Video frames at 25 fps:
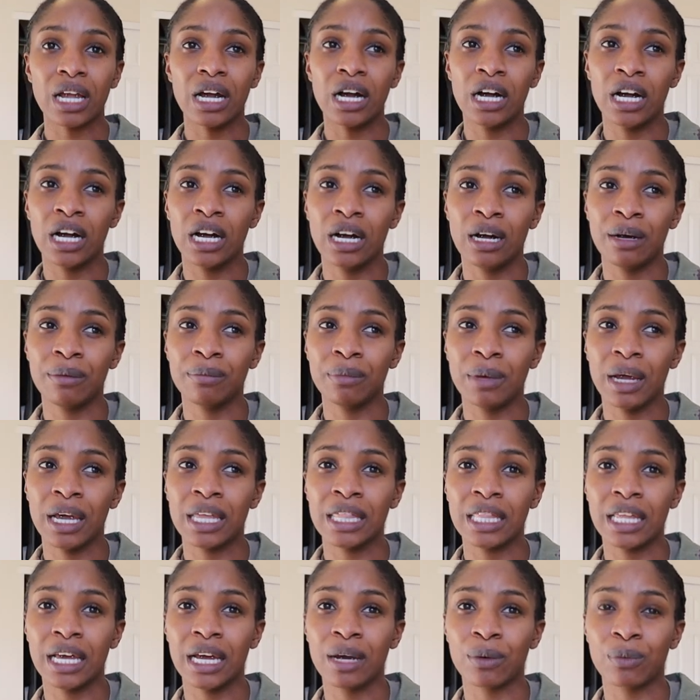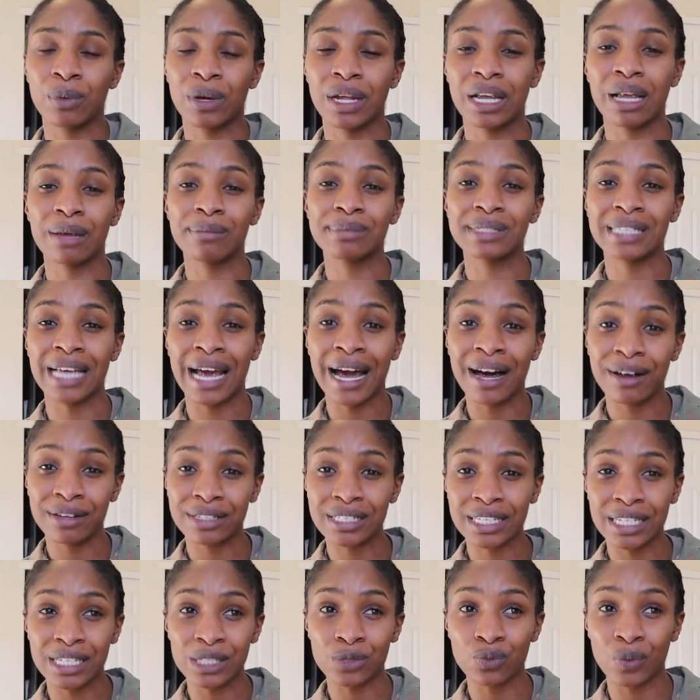Um, and then when it comes to
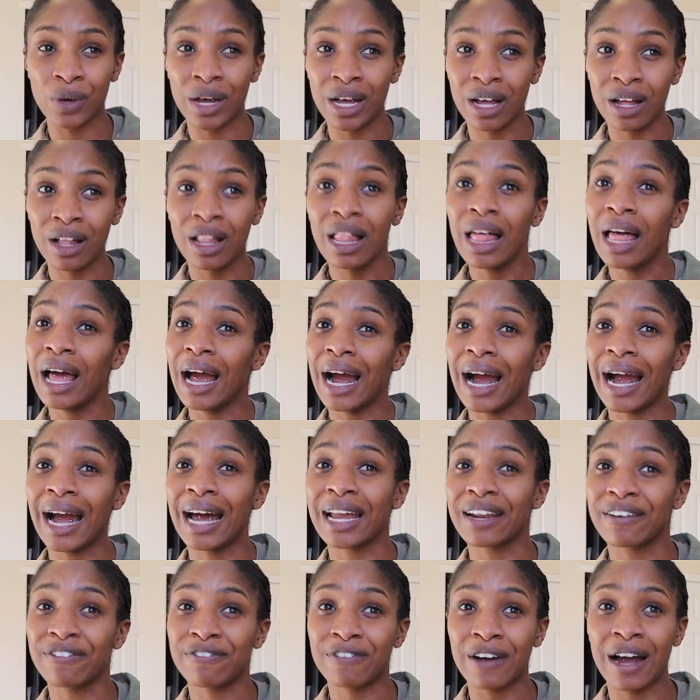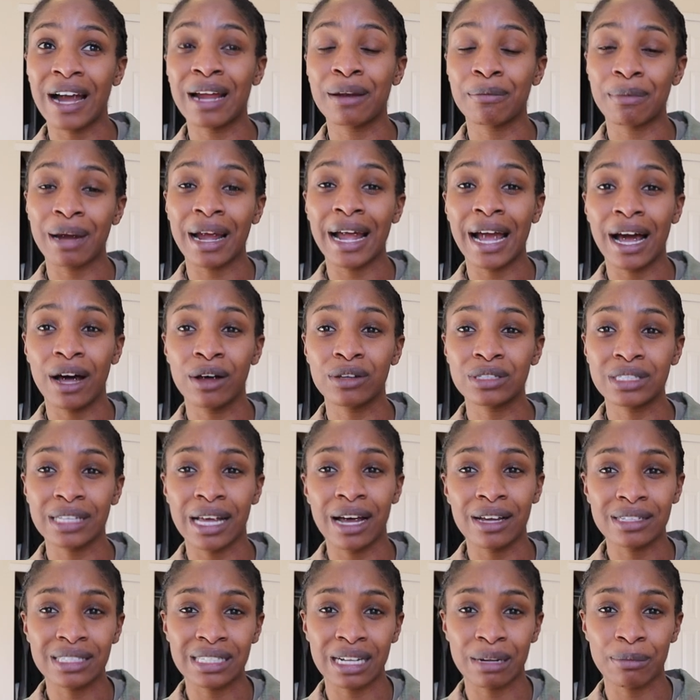housing as well, I had to find my house, the
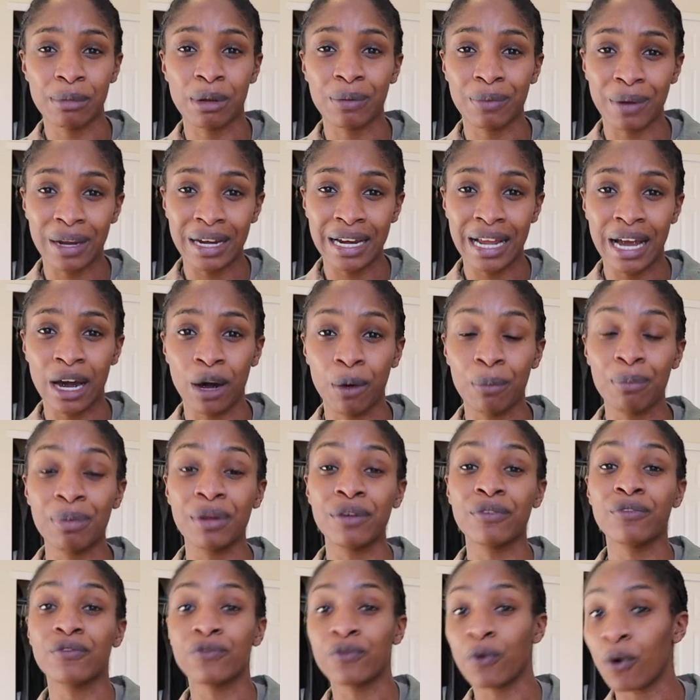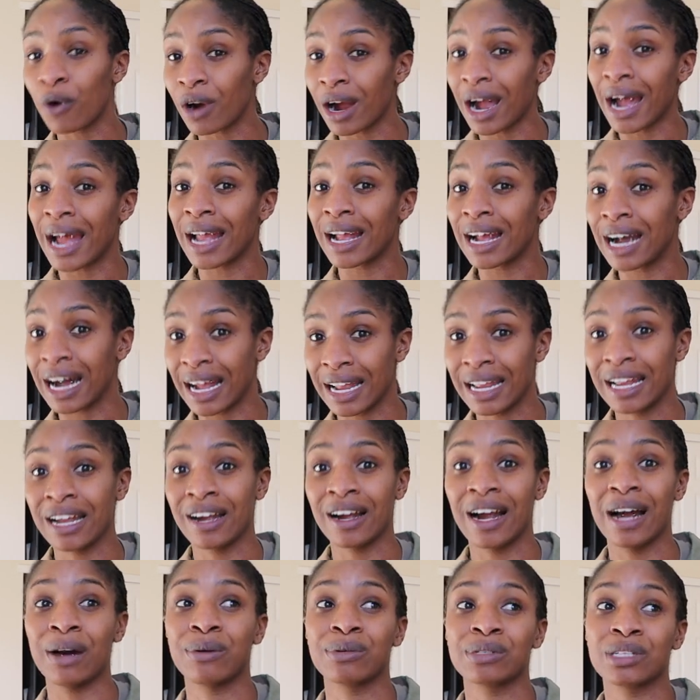house that I'm in right now, before I got
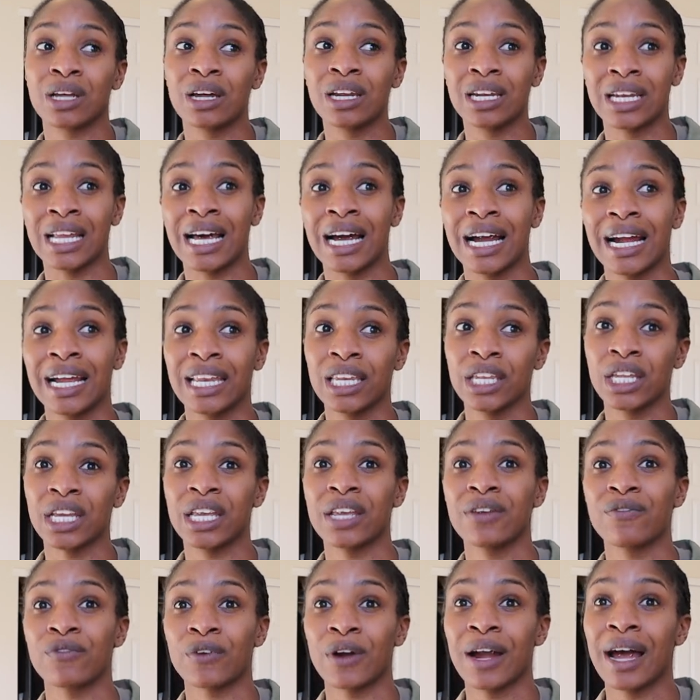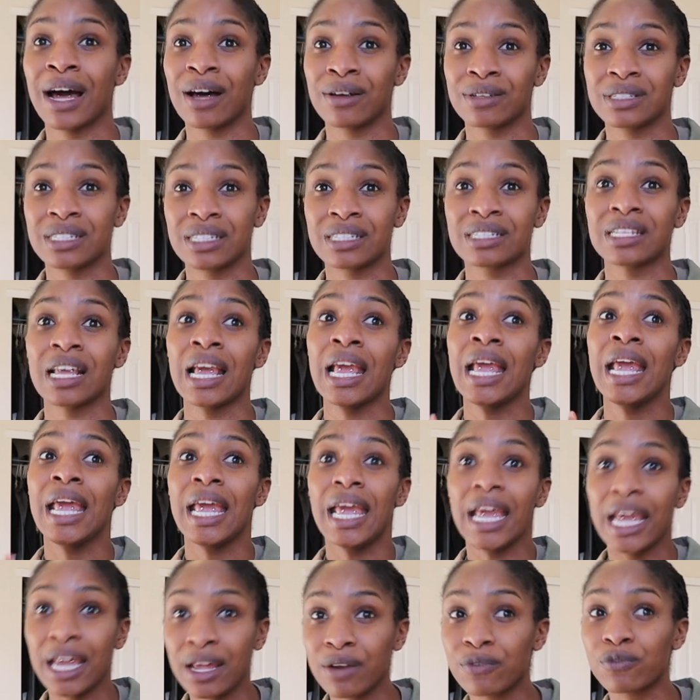here. I was online looking for houses
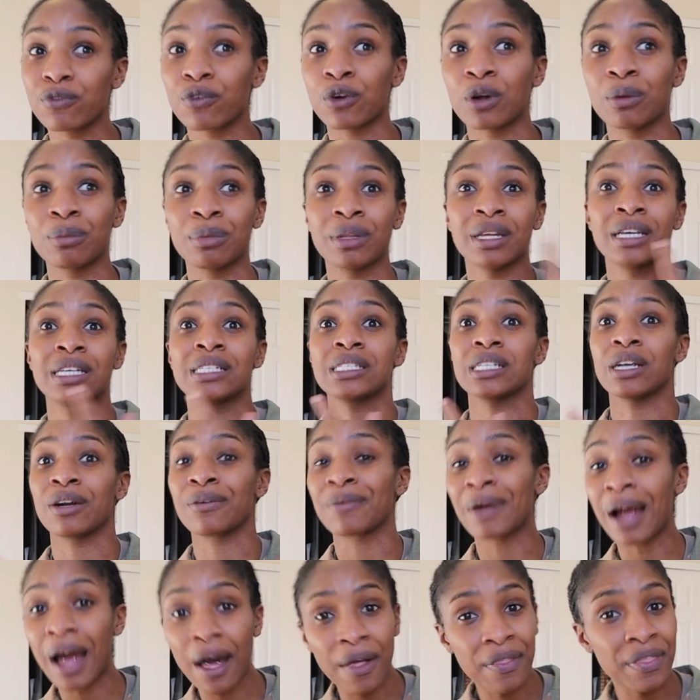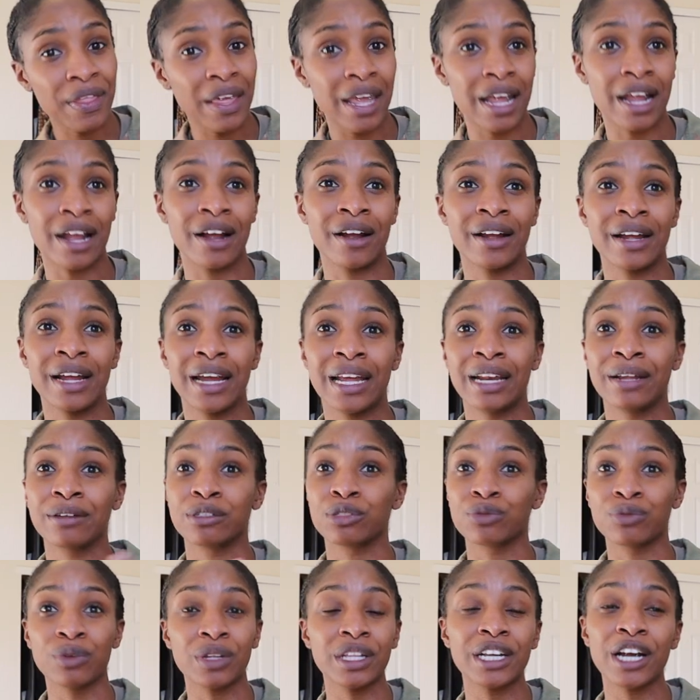in Fort Bliss around the area. And
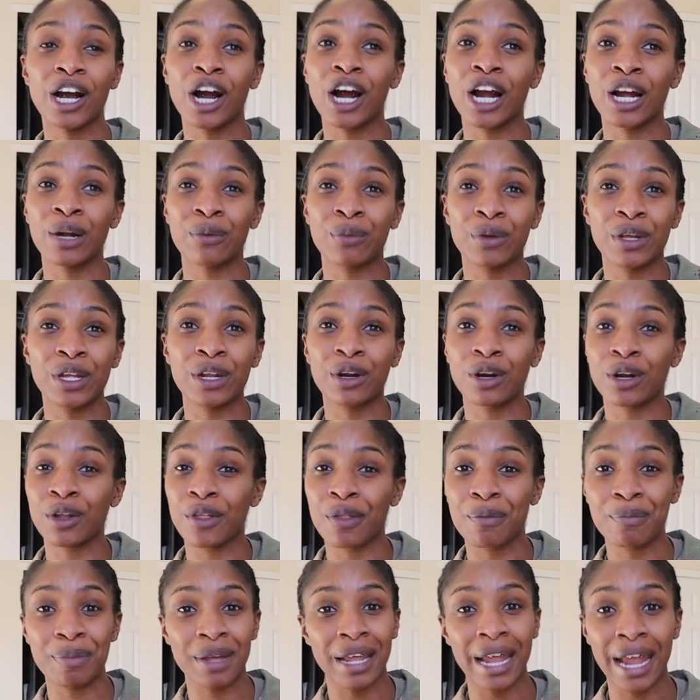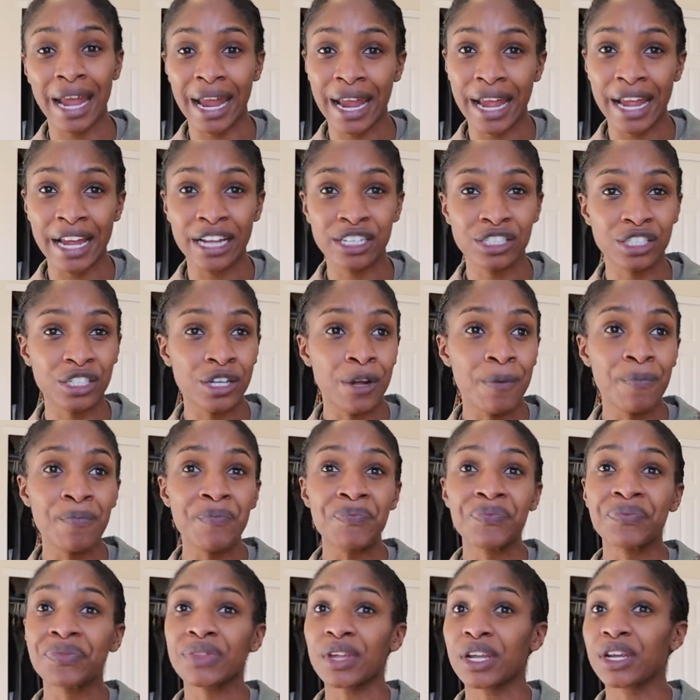it's really hard when you don't know the BAH.
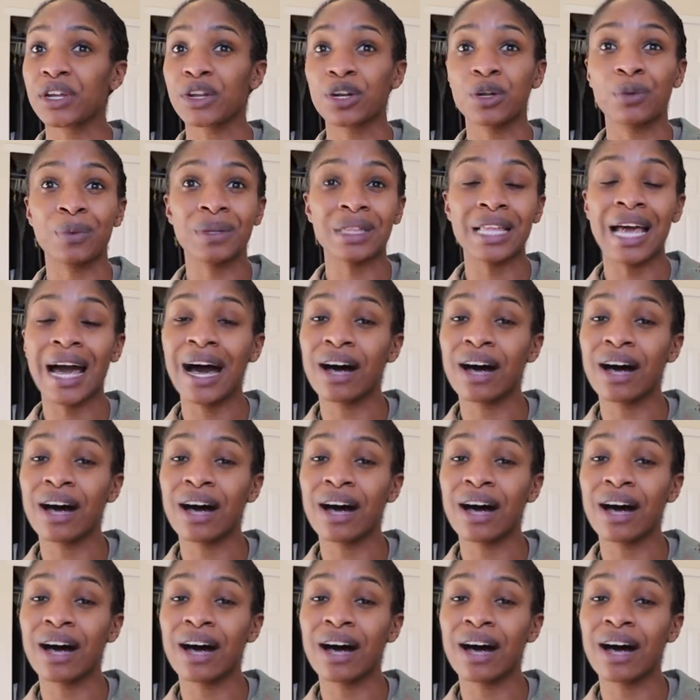You don't know what the